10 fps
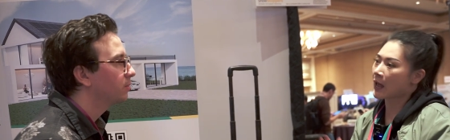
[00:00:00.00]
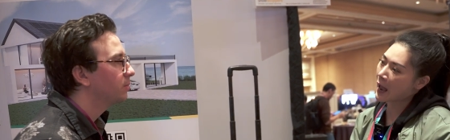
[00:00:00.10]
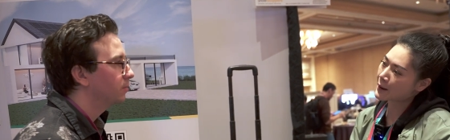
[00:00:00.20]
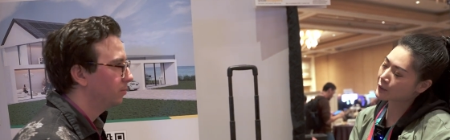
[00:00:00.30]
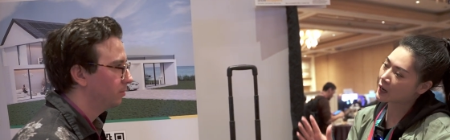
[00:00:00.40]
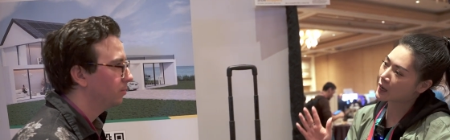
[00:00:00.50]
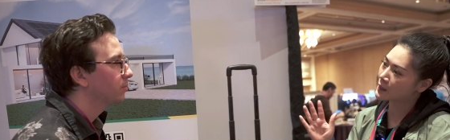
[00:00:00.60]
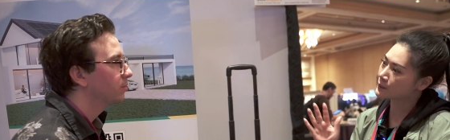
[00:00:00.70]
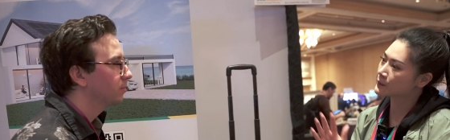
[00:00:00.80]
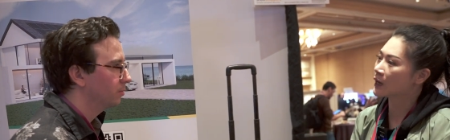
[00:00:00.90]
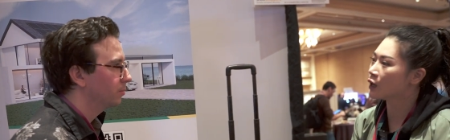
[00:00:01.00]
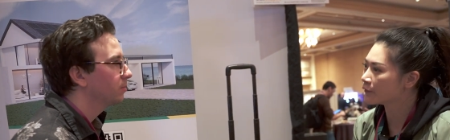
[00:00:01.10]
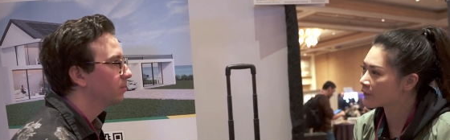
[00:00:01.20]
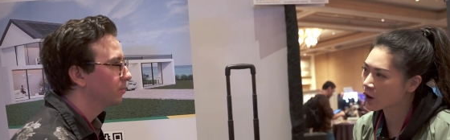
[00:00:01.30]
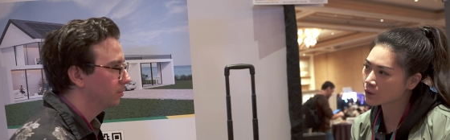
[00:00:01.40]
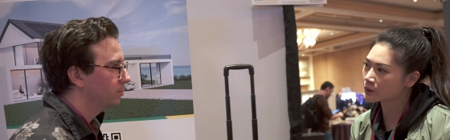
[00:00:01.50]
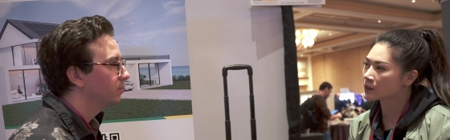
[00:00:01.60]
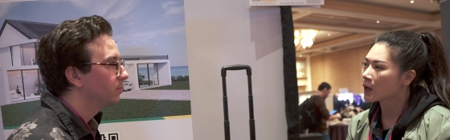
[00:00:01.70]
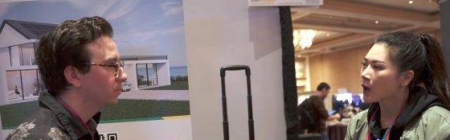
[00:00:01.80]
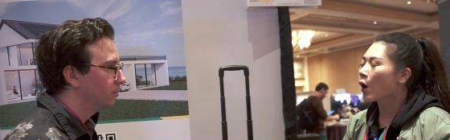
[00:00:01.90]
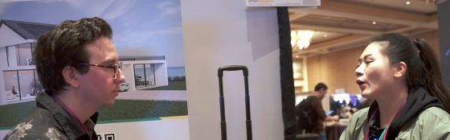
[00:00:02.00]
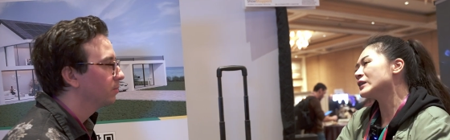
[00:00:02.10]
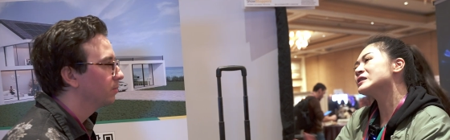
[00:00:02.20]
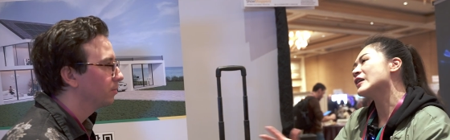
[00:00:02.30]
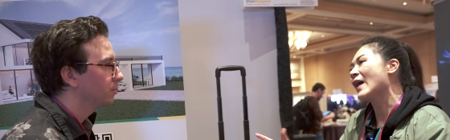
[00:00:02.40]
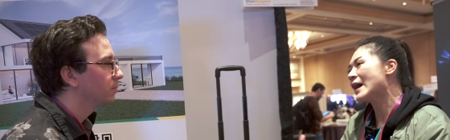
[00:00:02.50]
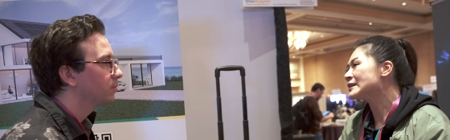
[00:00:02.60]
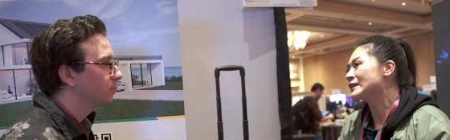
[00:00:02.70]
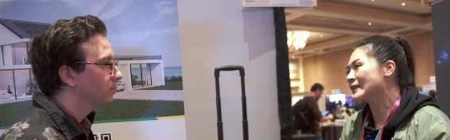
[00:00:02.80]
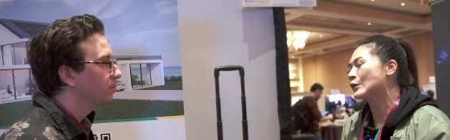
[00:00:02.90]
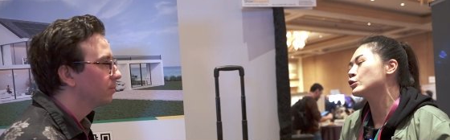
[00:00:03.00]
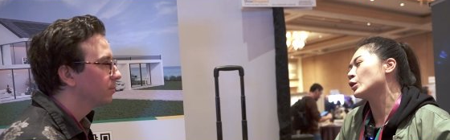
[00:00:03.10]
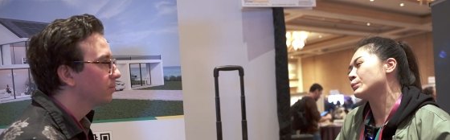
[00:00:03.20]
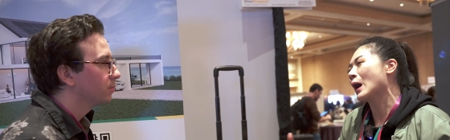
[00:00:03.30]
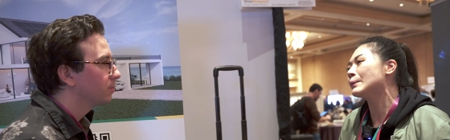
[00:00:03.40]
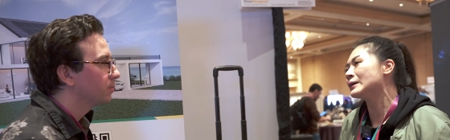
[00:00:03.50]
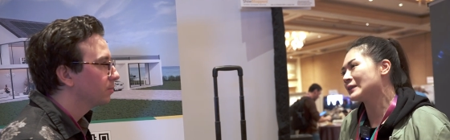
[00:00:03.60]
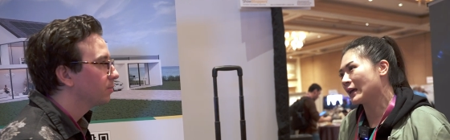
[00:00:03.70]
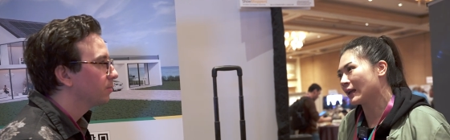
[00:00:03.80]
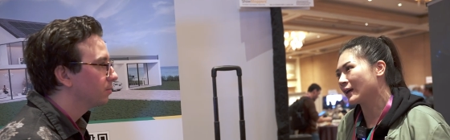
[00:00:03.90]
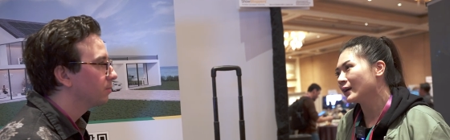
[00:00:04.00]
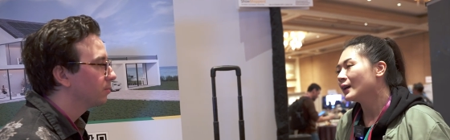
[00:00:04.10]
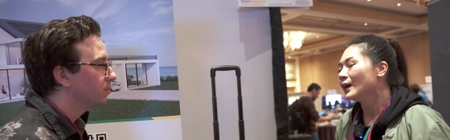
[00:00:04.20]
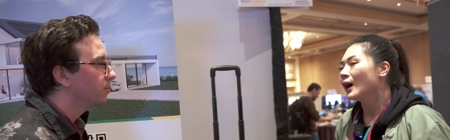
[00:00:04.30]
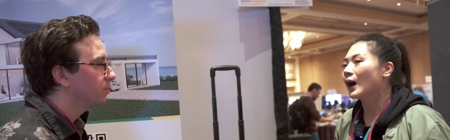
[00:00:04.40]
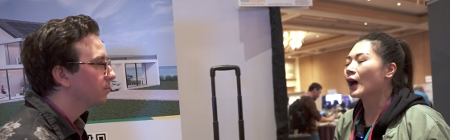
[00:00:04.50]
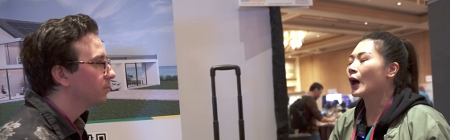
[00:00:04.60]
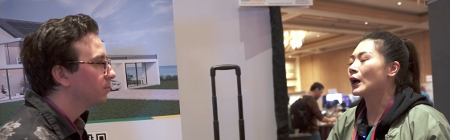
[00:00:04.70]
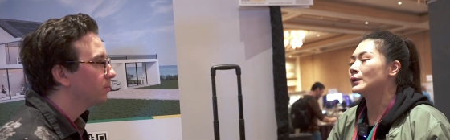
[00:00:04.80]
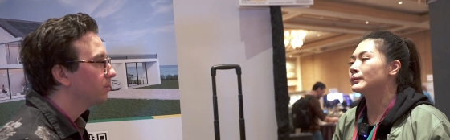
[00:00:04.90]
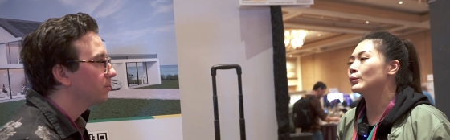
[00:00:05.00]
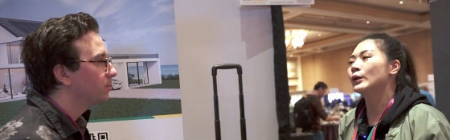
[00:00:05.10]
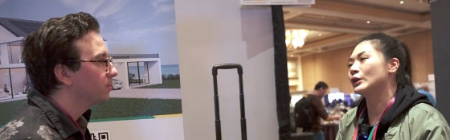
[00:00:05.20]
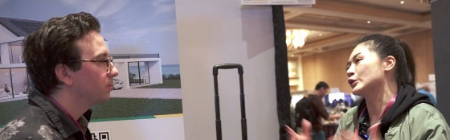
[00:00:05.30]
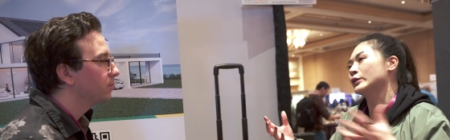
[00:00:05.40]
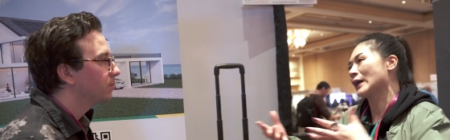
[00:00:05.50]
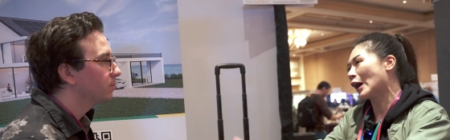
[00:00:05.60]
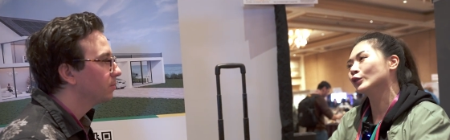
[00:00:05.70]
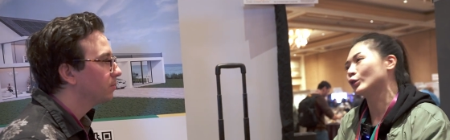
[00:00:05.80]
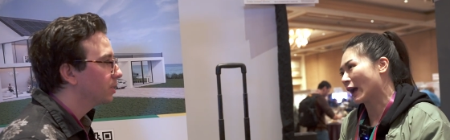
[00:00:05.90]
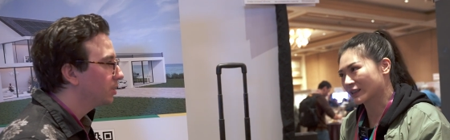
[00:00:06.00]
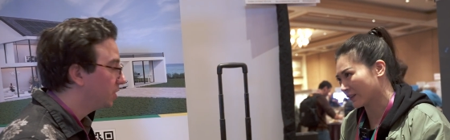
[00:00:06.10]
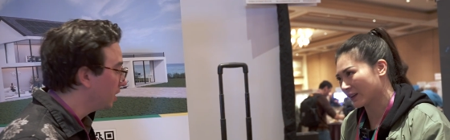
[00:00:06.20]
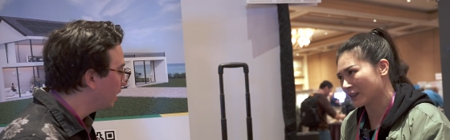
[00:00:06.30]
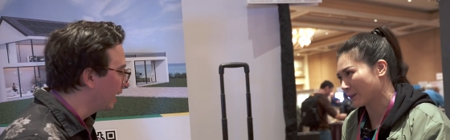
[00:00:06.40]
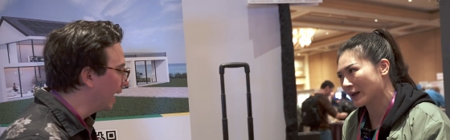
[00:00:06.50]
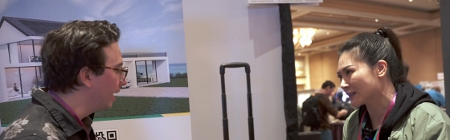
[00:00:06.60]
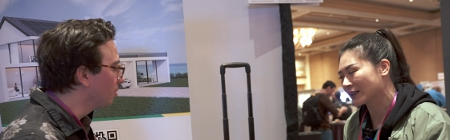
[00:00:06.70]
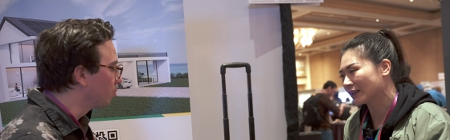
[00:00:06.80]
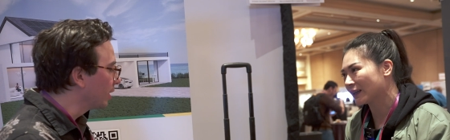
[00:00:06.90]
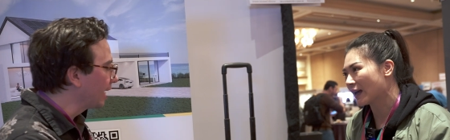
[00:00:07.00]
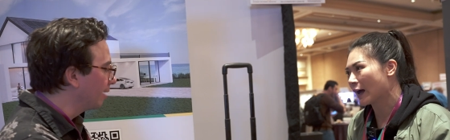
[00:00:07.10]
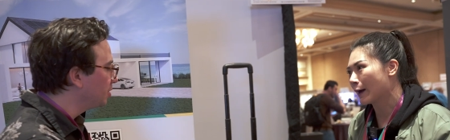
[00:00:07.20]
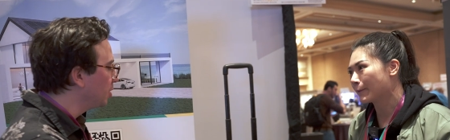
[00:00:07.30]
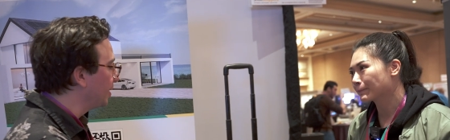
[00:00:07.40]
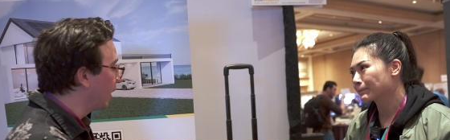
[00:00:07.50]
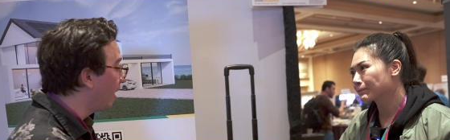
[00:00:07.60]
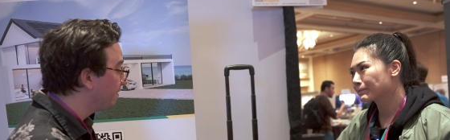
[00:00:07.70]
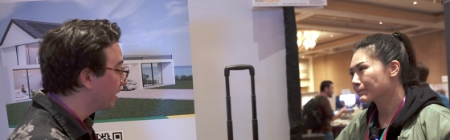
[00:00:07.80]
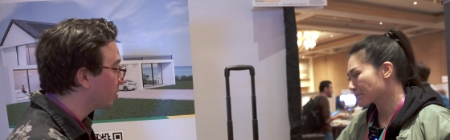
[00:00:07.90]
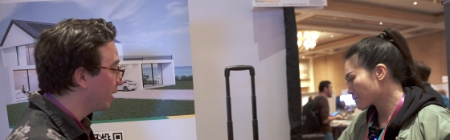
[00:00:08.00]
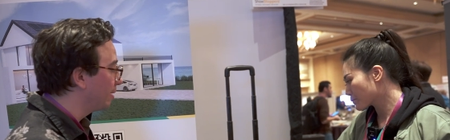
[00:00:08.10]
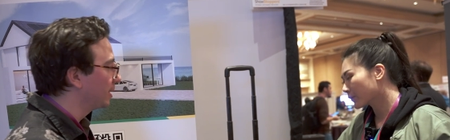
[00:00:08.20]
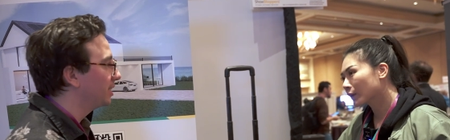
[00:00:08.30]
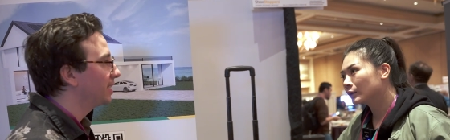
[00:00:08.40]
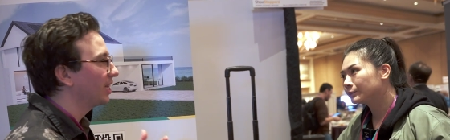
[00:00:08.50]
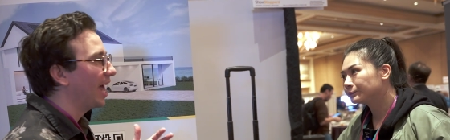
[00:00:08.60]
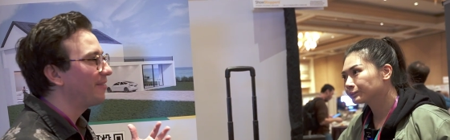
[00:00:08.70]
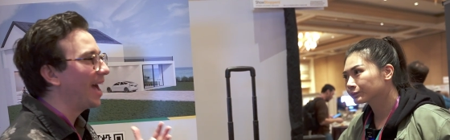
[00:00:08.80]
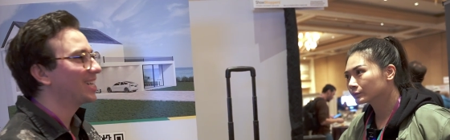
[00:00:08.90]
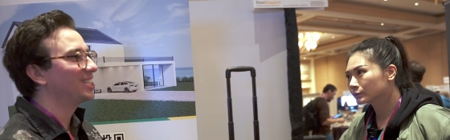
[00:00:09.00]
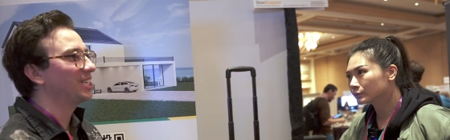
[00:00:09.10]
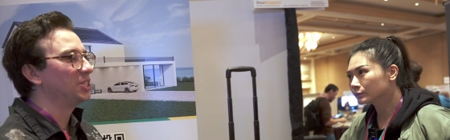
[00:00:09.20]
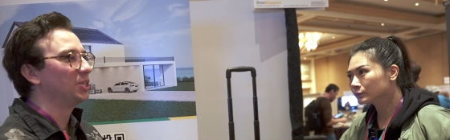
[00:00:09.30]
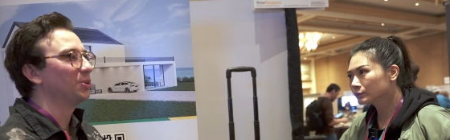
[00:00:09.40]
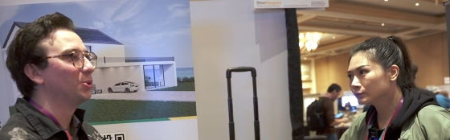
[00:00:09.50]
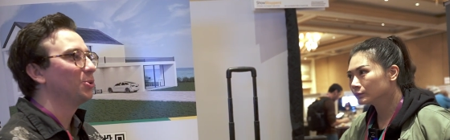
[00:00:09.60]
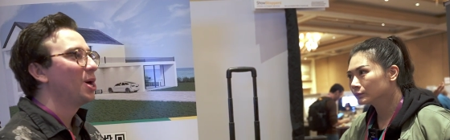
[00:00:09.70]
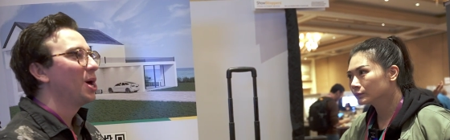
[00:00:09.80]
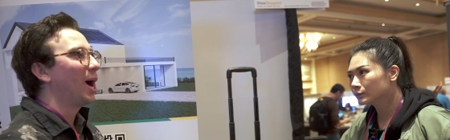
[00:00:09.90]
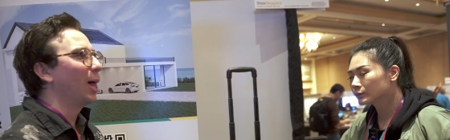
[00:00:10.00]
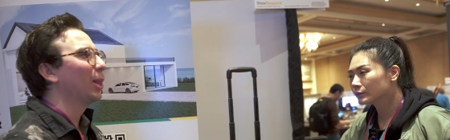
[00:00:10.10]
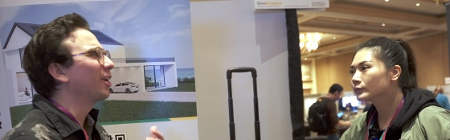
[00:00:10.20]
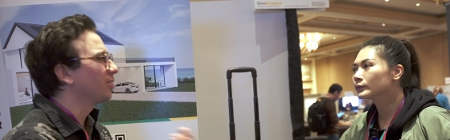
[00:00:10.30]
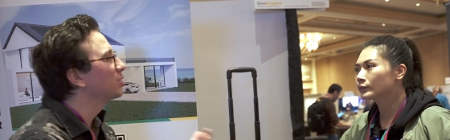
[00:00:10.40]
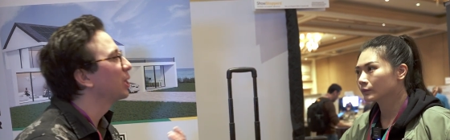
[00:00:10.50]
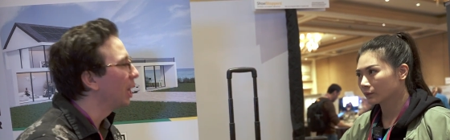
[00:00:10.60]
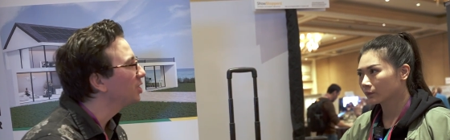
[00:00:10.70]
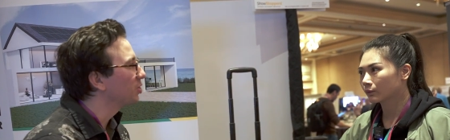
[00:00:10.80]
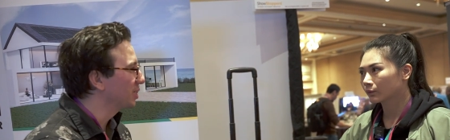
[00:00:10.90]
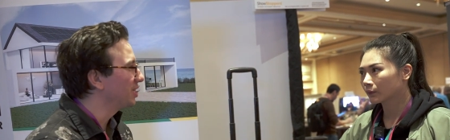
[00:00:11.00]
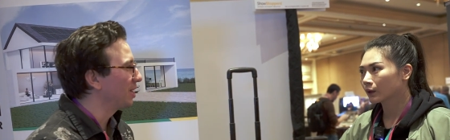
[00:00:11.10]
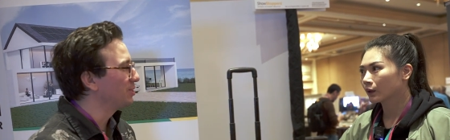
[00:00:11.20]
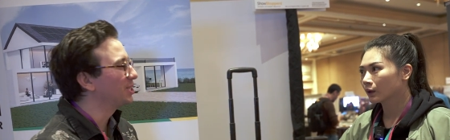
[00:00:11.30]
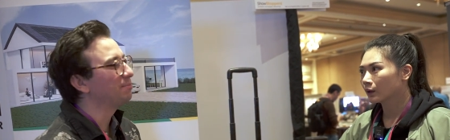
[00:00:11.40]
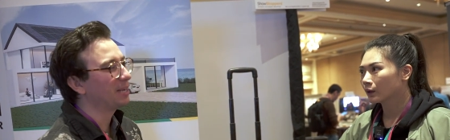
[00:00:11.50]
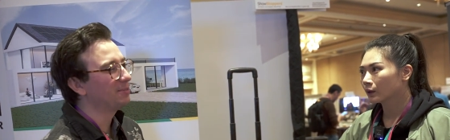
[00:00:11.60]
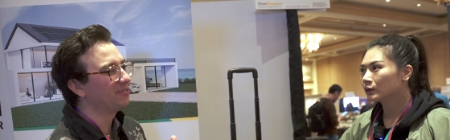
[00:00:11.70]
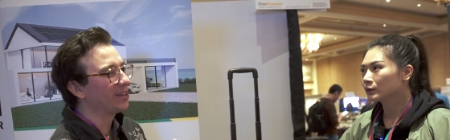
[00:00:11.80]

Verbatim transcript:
Speaker 1: camera, cell phones, all these devices that you will probably need it uh, when you're doing outdoor
Speaker 2: activities. Sure, it, it really yeah. helps you be off the grid, but still have access to a lot of those luxuries that we sometimes